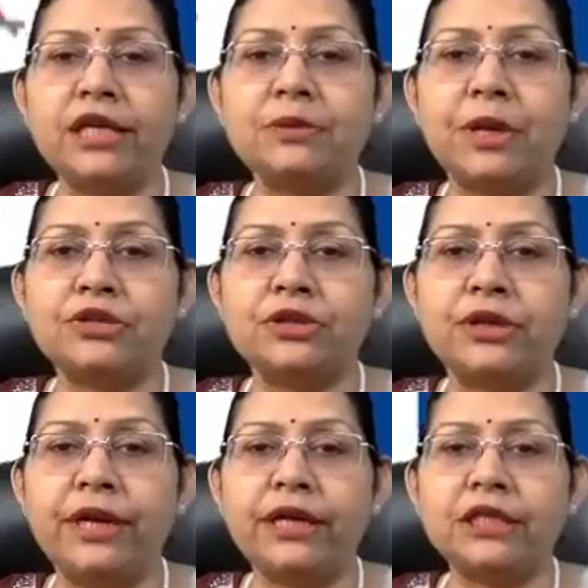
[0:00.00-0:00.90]

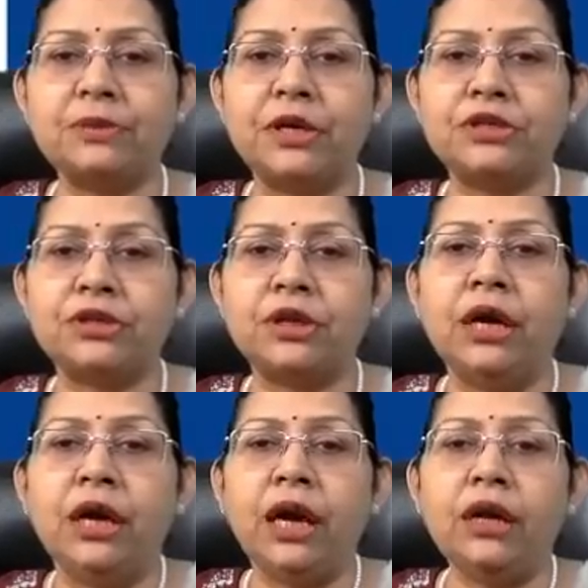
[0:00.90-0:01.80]
expansion, late expansion,
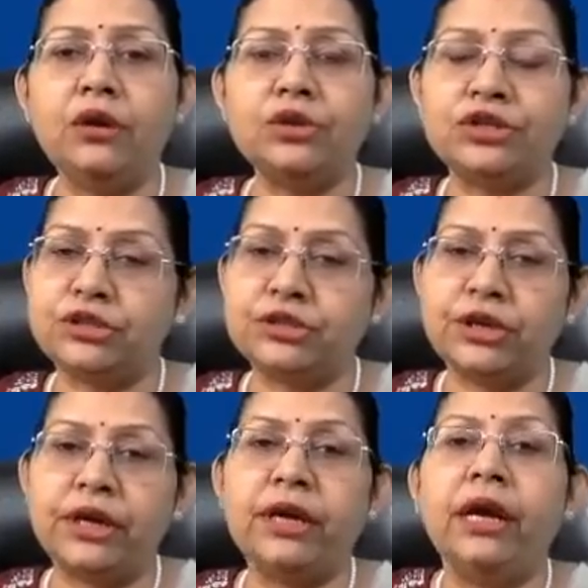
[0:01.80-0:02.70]
and low
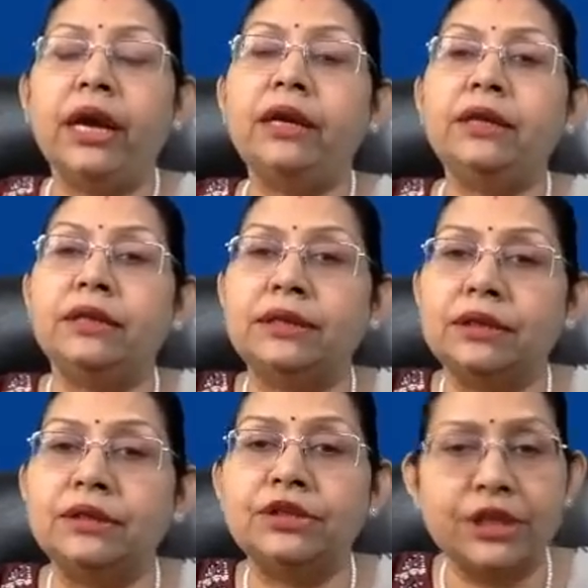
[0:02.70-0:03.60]
stationary, and then
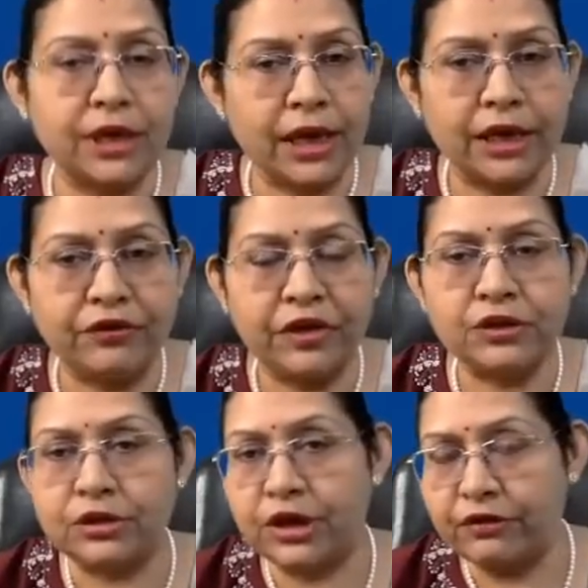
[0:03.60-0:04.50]
the decline
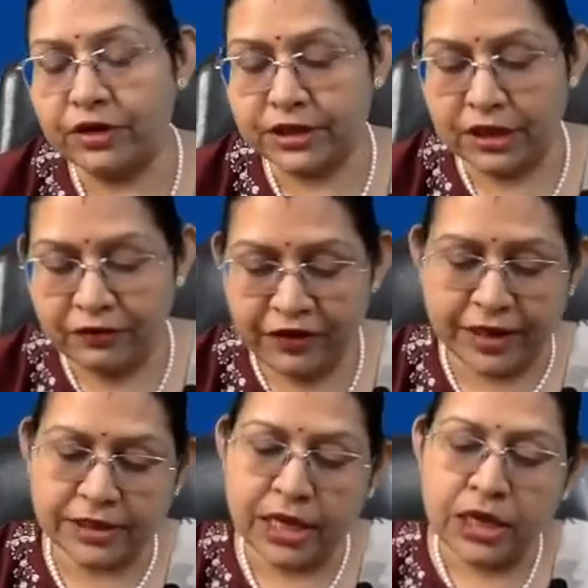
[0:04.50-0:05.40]
phase of the reversal
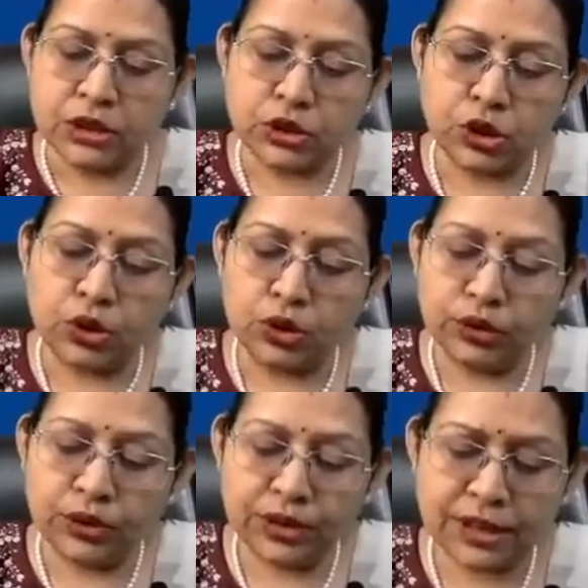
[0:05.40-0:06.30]
phase. So
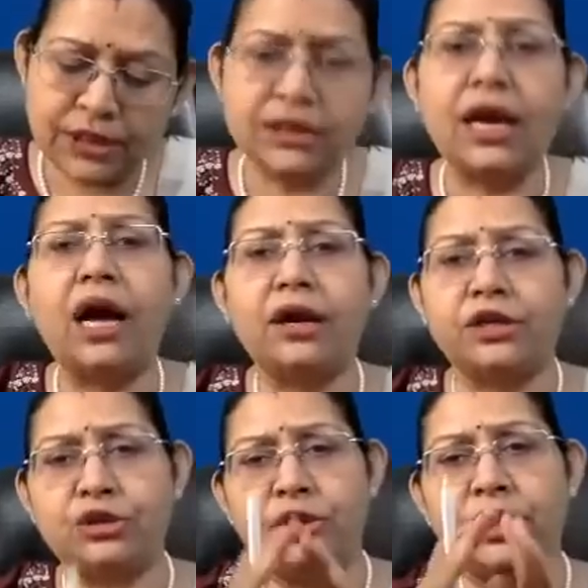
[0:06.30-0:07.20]
this is
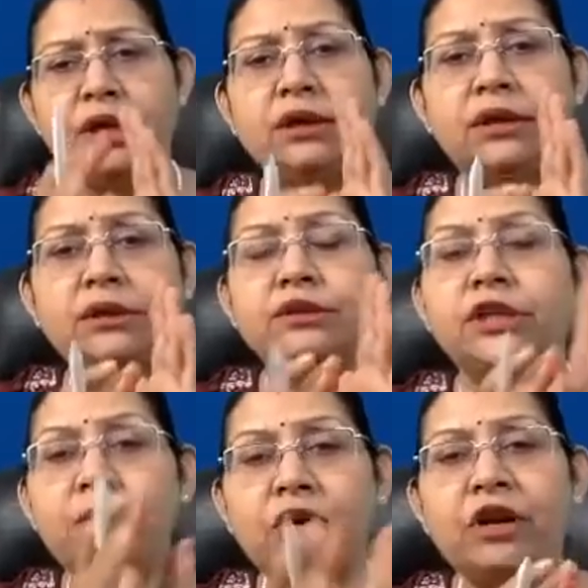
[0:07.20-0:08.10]
actually a
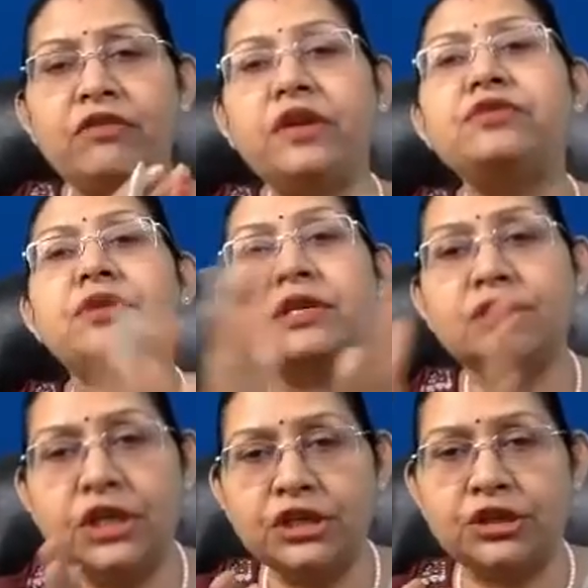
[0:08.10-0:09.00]
demographic
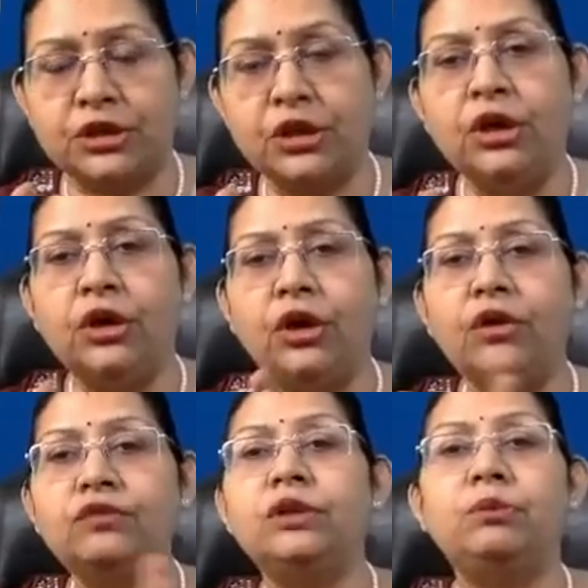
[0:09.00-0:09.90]
transition
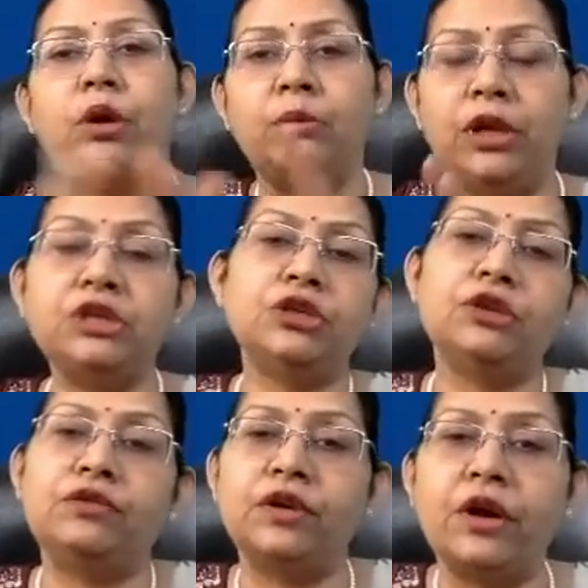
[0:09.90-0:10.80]
of the
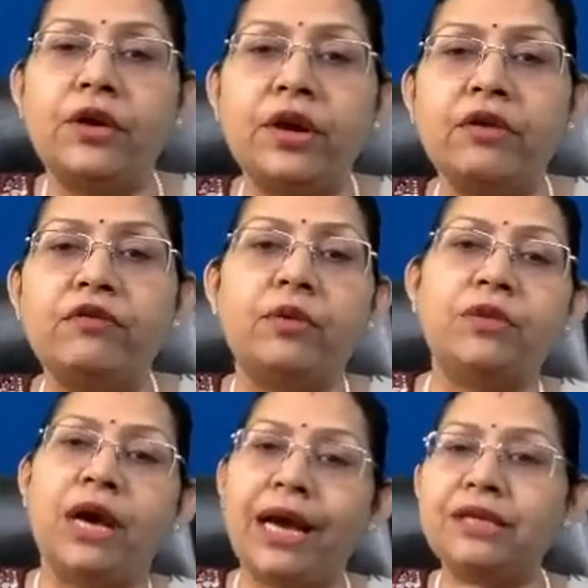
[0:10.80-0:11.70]
population of a country from
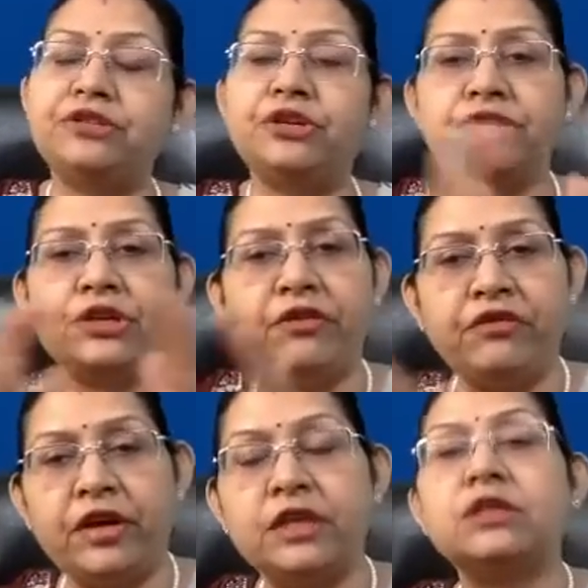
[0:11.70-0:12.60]
the high stationary
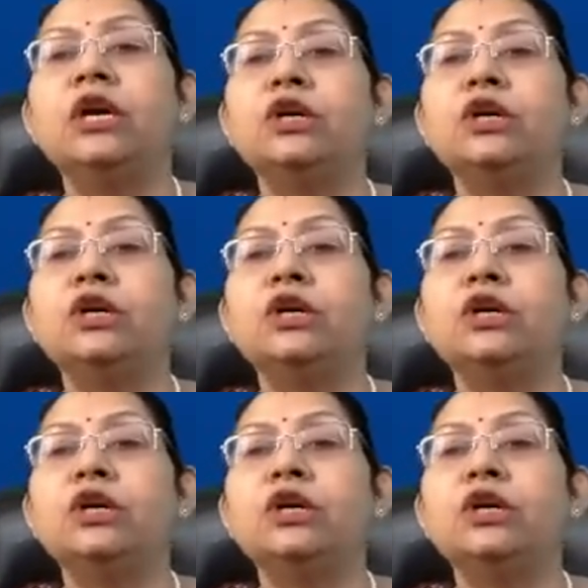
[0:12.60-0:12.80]
phase